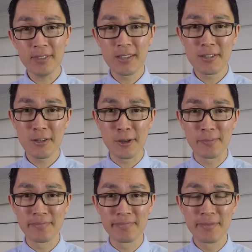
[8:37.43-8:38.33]
So,
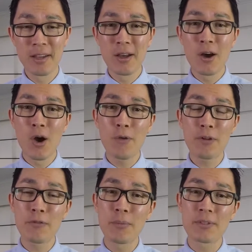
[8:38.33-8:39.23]

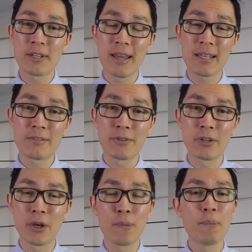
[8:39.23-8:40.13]
hopefully from today's
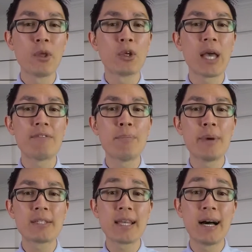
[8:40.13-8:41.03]
video, you have a
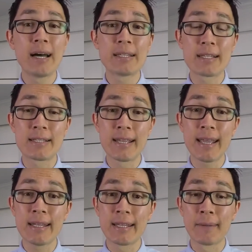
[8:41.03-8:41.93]
better
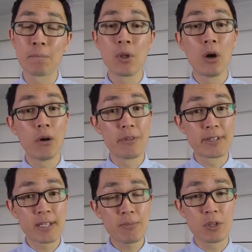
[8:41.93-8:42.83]
understanding of the
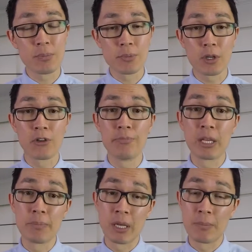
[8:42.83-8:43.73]
symptoms of
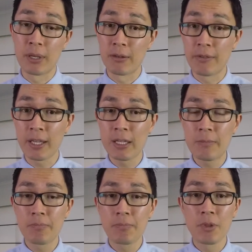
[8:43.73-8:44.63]
BPPV,
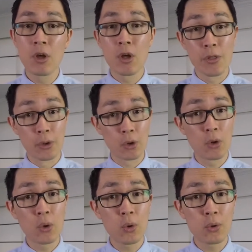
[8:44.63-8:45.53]
the
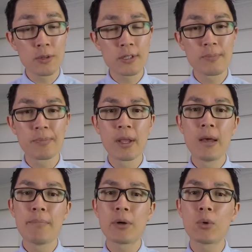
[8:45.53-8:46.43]
cause,
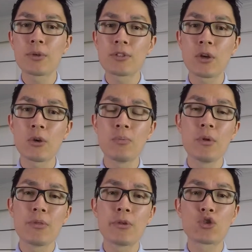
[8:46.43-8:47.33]
but also
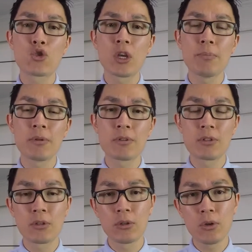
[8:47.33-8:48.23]
the treatment
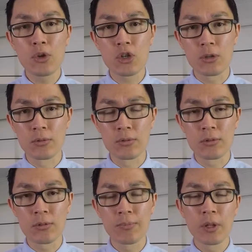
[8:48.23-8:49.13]

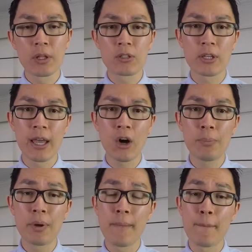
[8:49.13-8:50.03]
solutions to
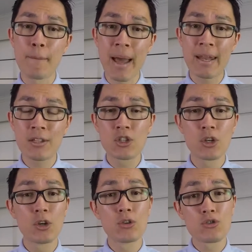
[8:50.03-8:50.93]
help manage,
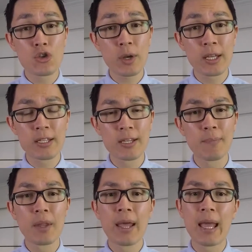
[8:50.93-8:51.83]
treat,
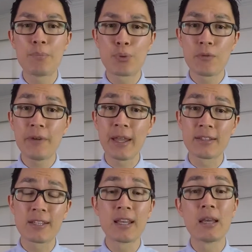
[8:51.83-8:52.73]
and
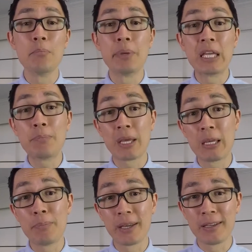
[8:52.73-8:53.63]
prevent
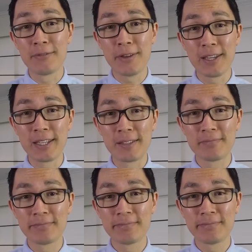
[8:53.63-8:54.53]
BPPV.
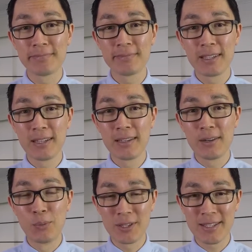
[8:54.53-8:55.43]

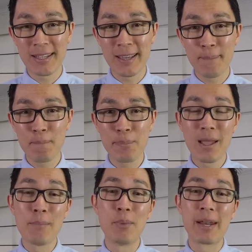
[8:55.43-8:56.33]
Once again,
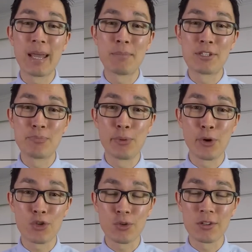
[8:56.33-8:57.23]
my name is
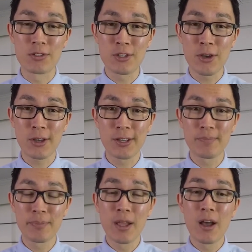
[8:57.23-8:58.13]
Bertrand de Dirk.
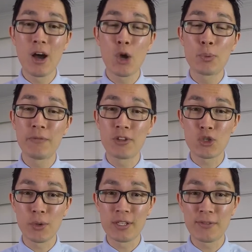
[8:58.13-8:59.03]
I hope you've
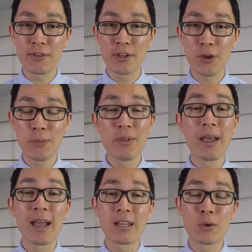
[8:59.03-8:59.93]
enjoyed this video,
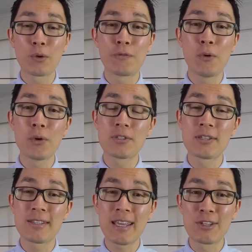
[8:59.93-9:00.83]
and I look forward to
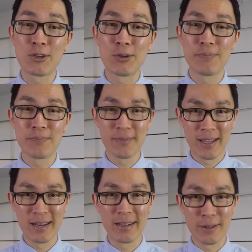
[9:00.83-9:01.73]
seeing you
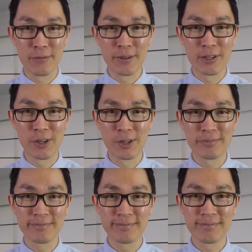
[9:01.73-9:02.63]
in another video.
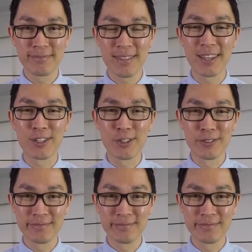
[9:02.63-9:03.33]
Thank you.